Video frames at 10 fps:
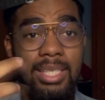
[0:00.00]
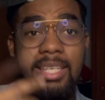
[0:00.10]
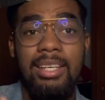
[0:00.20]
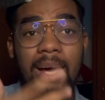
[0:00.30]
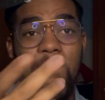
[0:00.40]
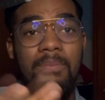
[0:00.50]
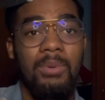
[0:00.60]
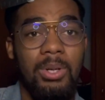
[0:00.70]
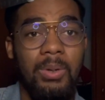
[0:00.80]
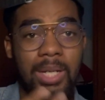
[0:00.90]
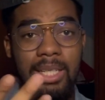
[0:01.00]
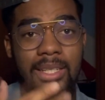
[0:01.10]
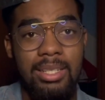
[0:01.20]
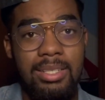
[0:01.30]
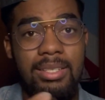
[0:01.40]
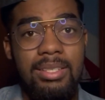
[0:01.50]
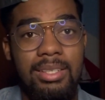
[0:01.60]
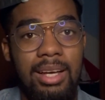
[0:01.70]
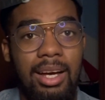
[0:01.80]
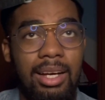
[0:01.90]
see, I'm recording this,
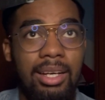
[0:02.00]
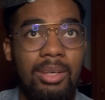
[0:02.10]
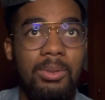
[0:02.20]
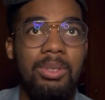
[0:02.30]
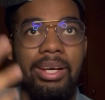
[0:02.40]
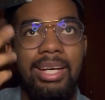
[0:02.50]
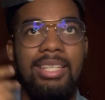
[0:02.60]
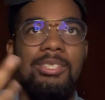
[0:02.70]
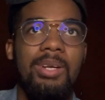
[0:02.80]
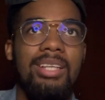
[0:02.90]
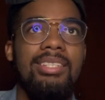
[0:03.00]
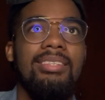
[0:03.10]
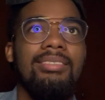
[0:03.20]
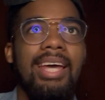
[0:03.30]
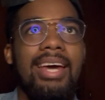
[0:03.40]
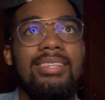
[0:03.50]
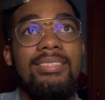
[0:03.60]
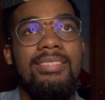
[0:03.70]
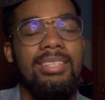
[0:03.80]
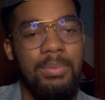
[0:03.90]
uh, well, I guess you guys can't
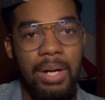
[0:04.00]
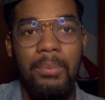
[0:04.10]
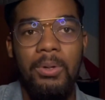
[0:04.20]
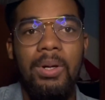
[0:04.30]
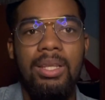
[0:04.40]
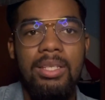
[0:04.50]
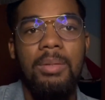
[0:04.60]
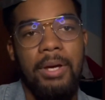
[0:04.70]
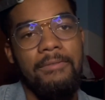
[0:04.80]
see, but I'm recording this on my